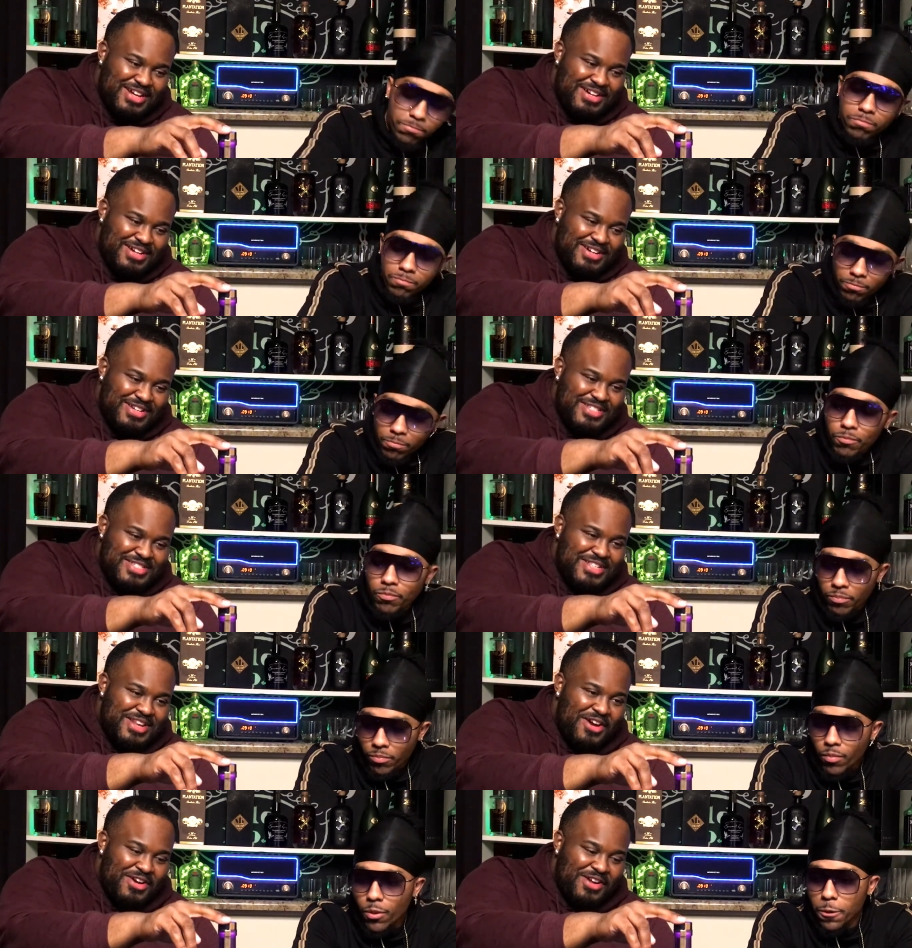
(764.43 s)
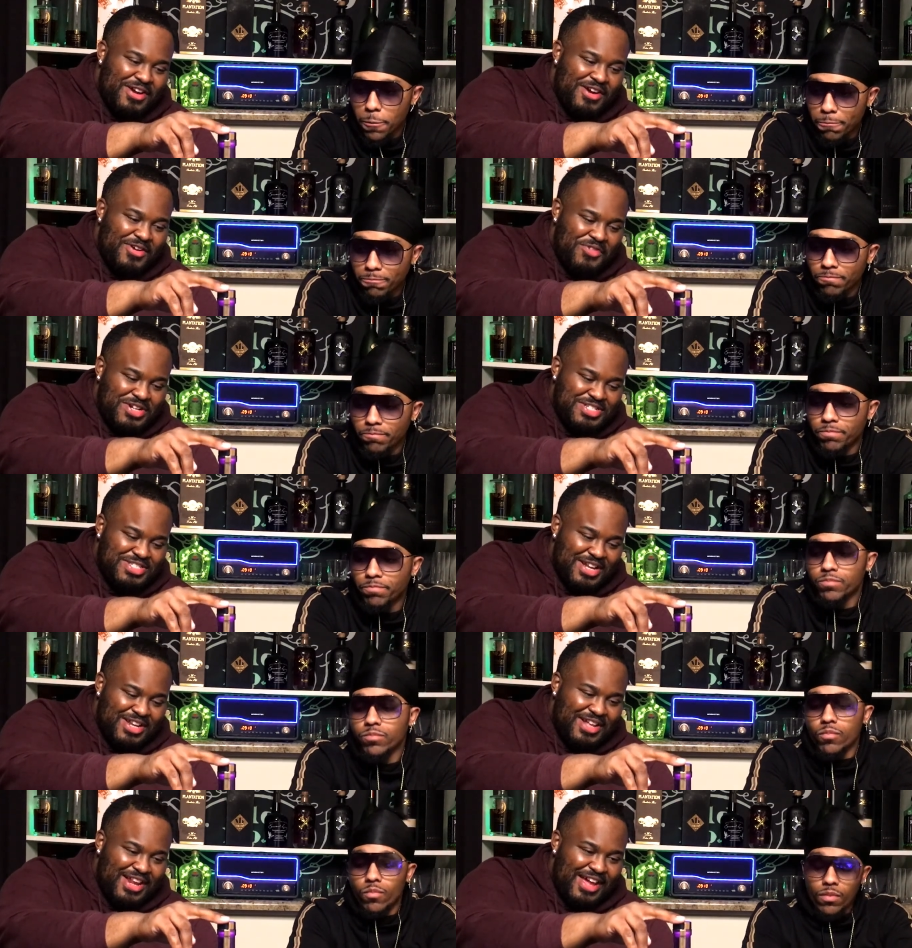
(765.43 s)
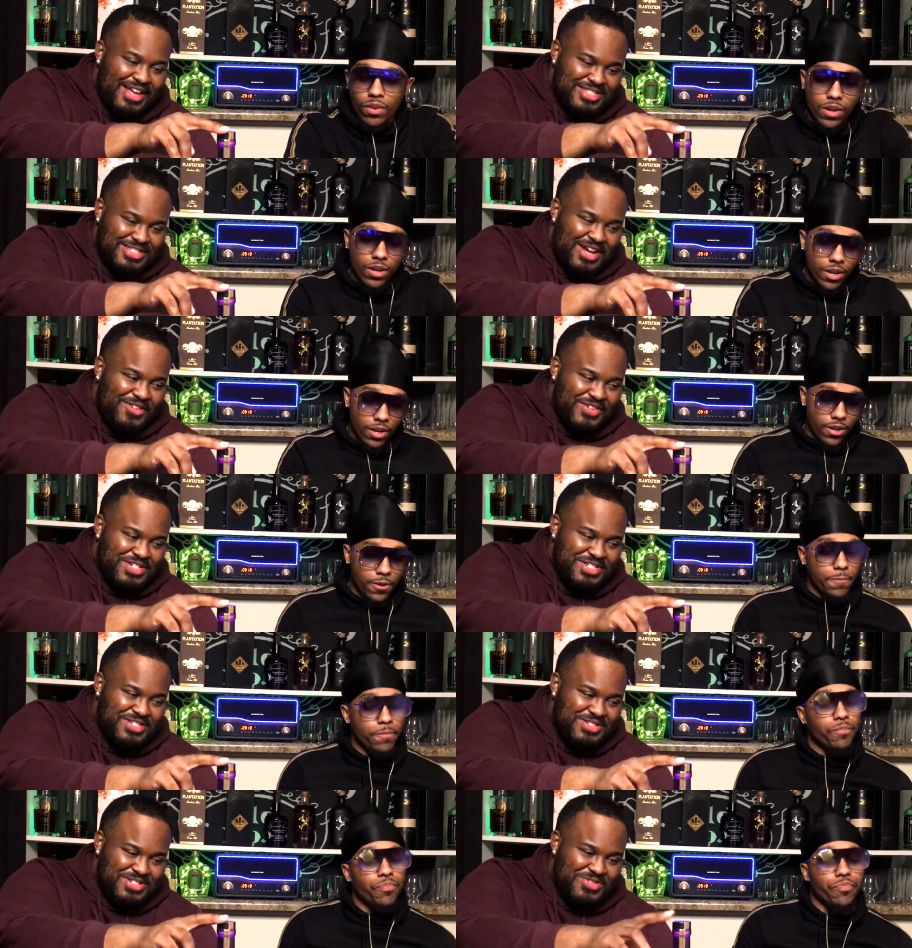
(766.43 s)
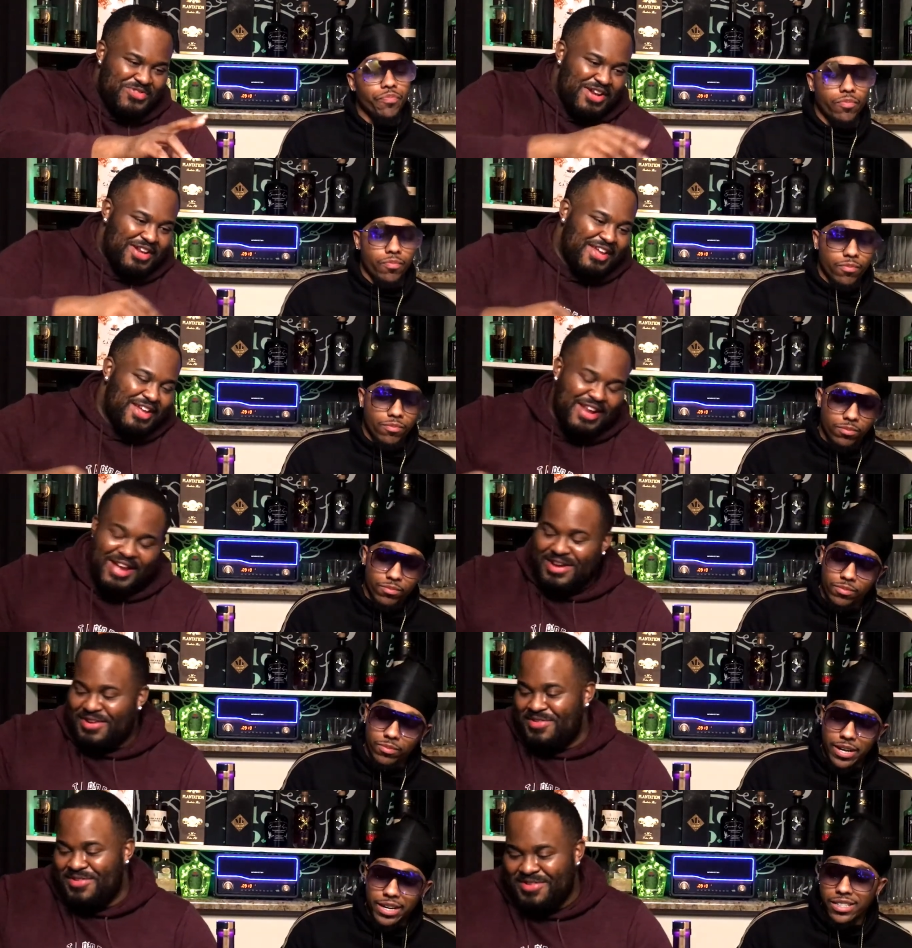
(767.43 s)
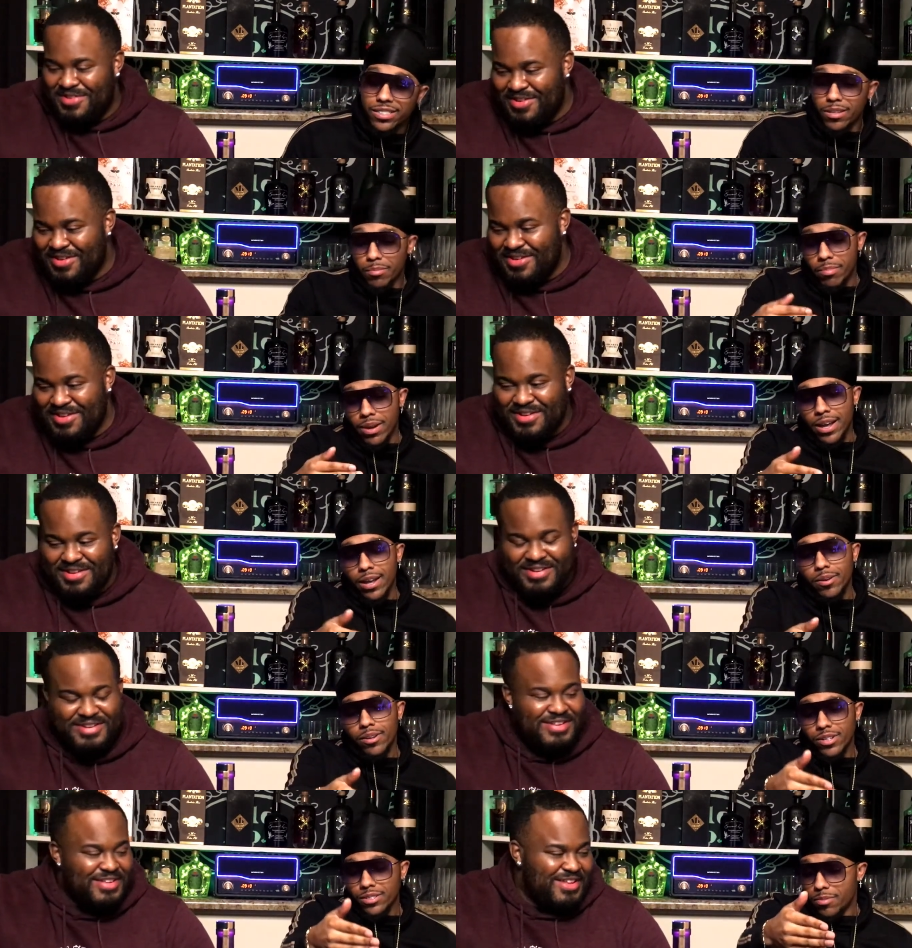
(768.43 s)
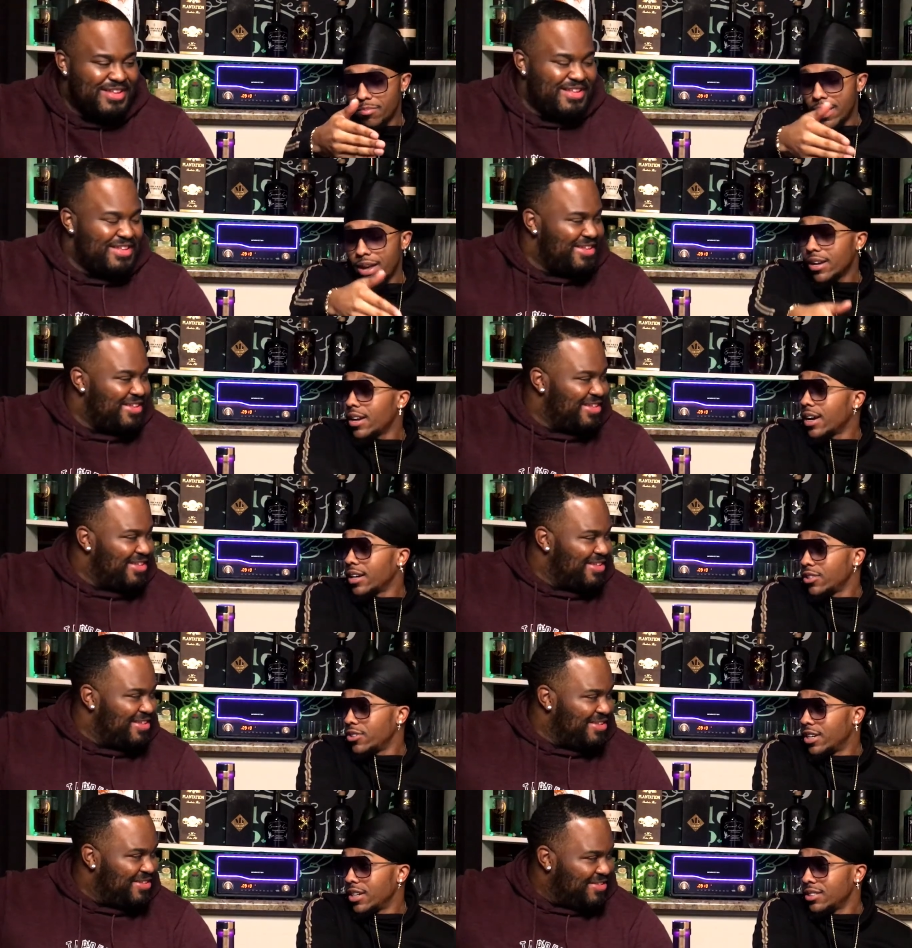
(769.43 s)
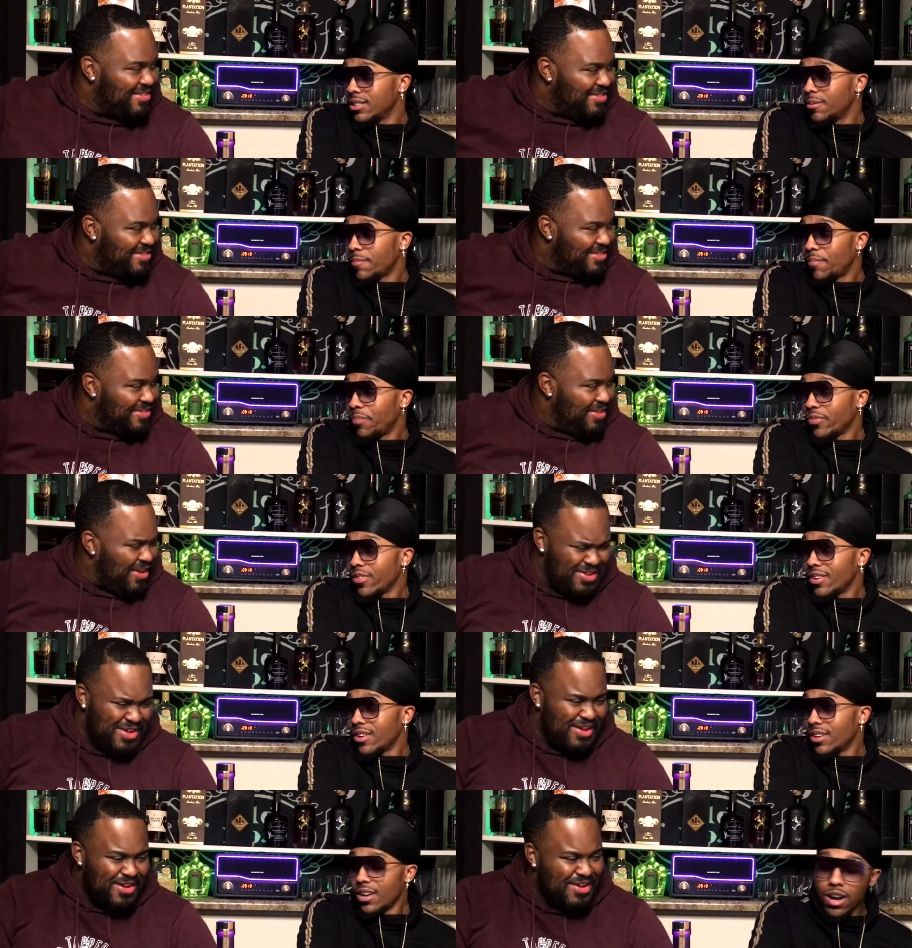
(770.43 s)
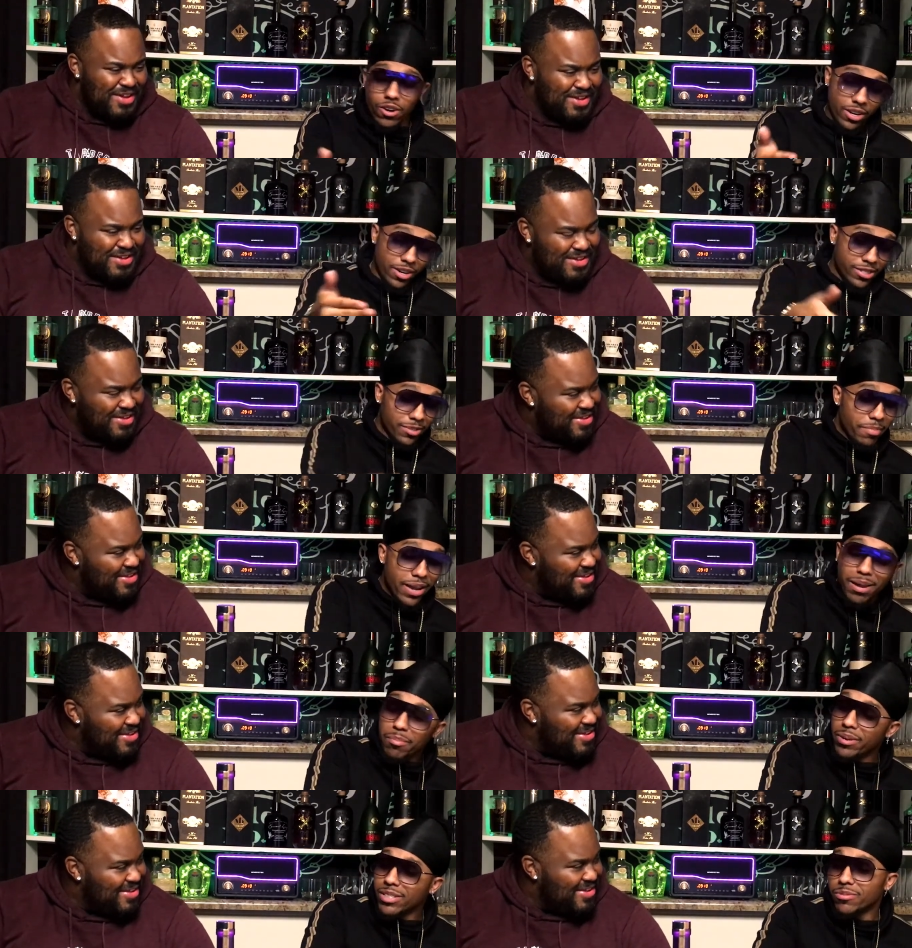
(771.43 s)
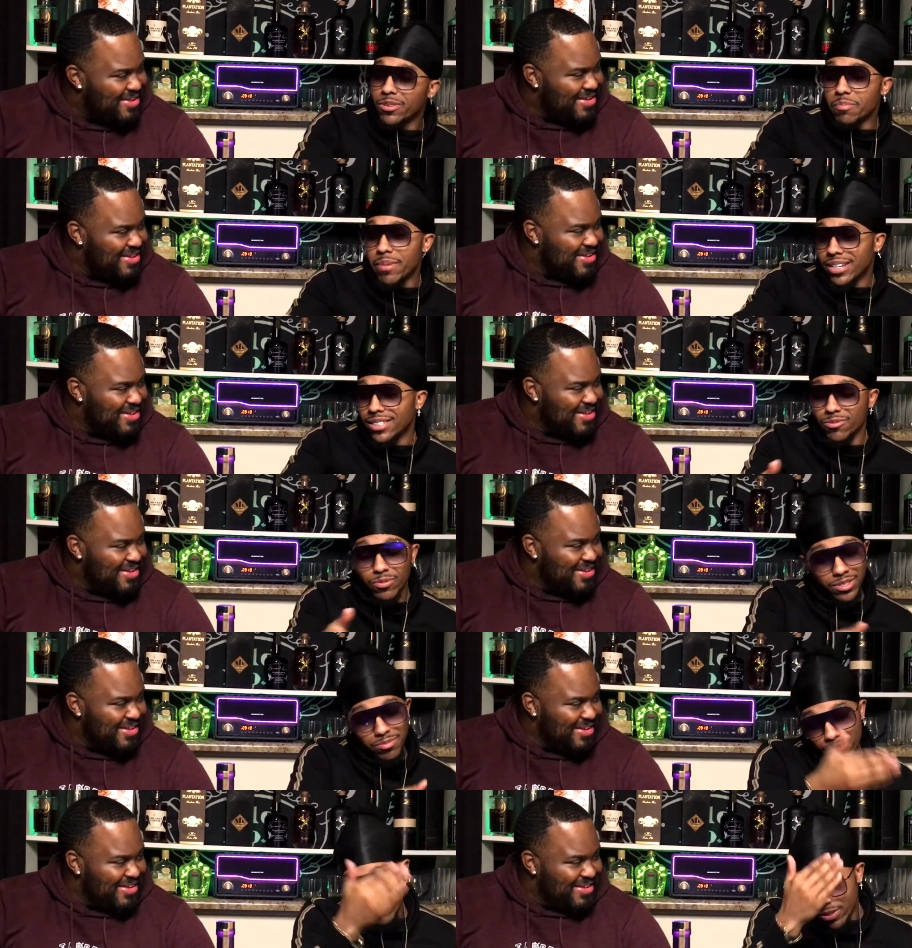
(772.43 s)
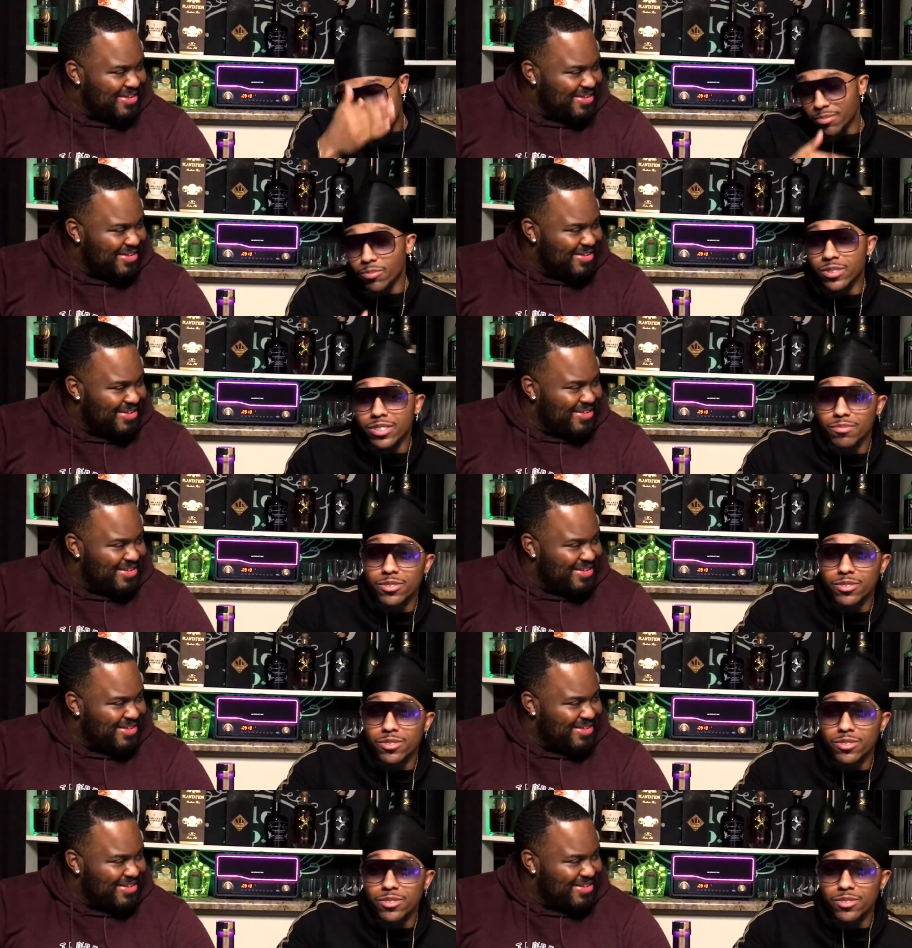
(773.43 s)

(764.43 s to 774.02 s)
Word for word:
Speaker 1: uh this the nerdy girl when she take the glasses off and she she ready to get down. And
Speaker 2: it's the bad it's the bad kind, because Oh yeah, oh, yeah. It's a bad bitch when you mix it with some with some with some